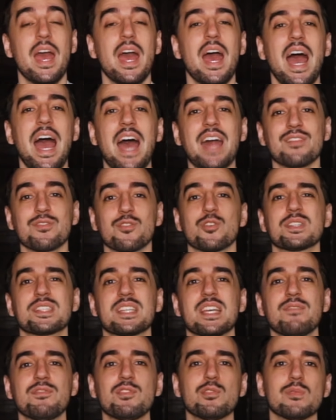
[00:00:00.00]
And of course,
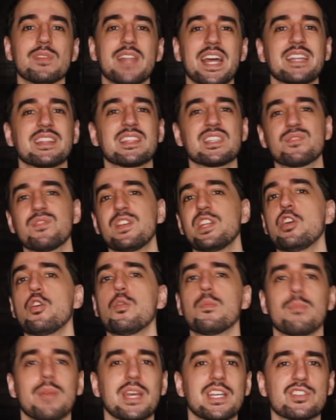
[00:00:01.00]
if you like this video,
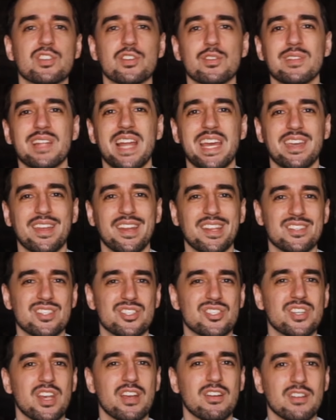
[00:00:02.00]
make sure you like it and
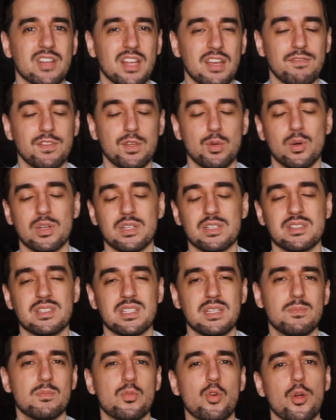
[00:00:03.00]
share it. If you want to
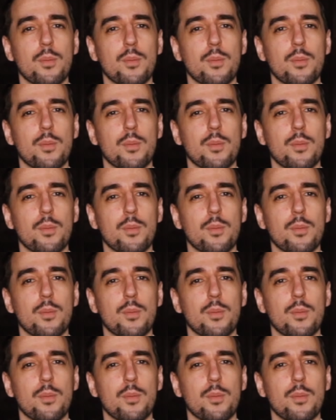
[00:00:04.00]
see more